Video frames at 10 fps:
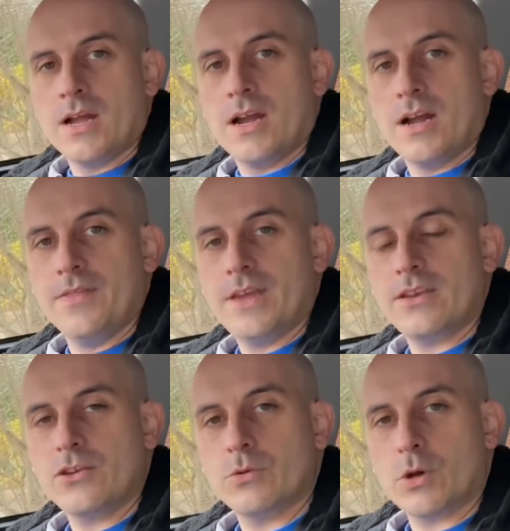and
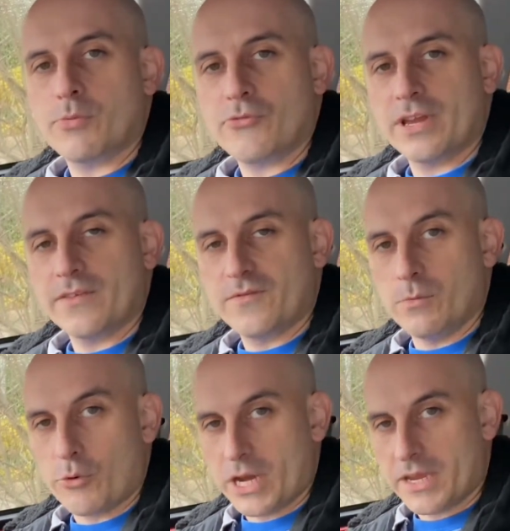then you would operate the
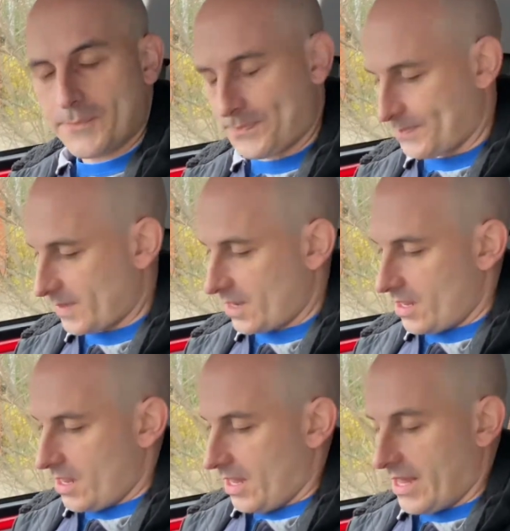foot brake.
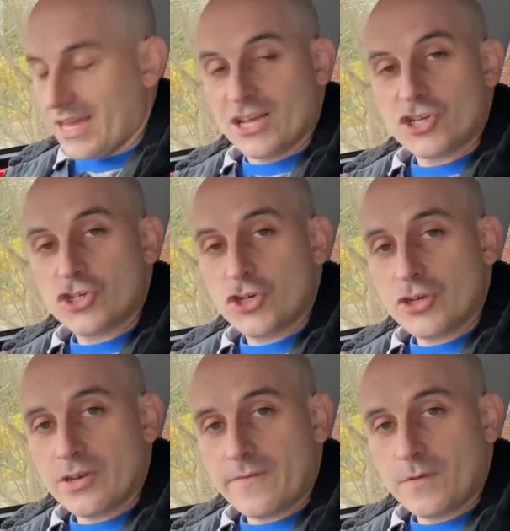It
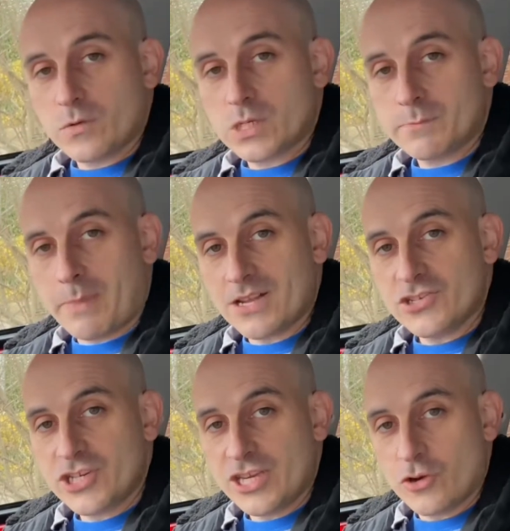shouldn't feel
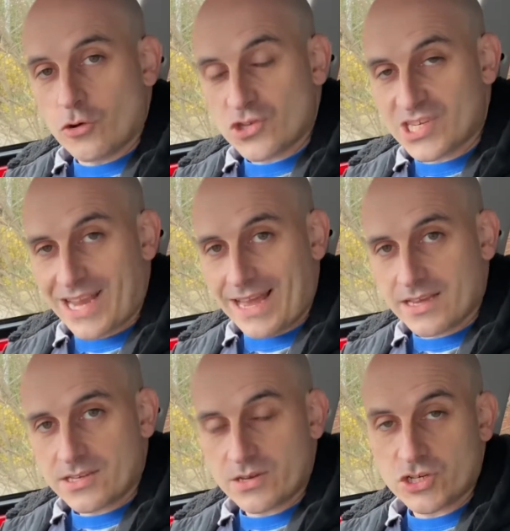spongy or
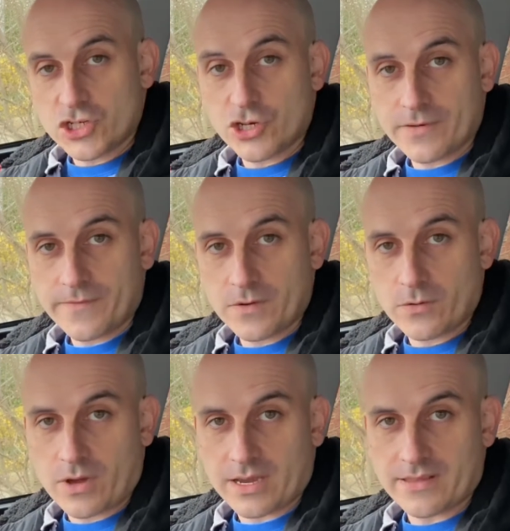slack, so it shouldn't feel
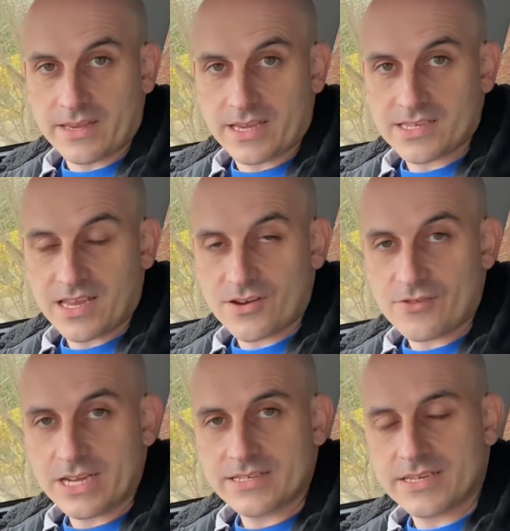like the
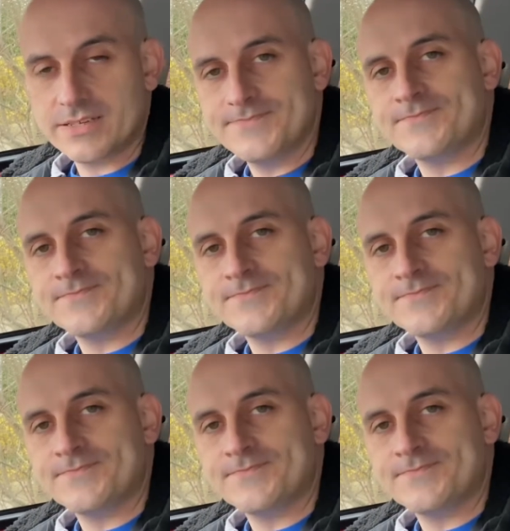accelerator,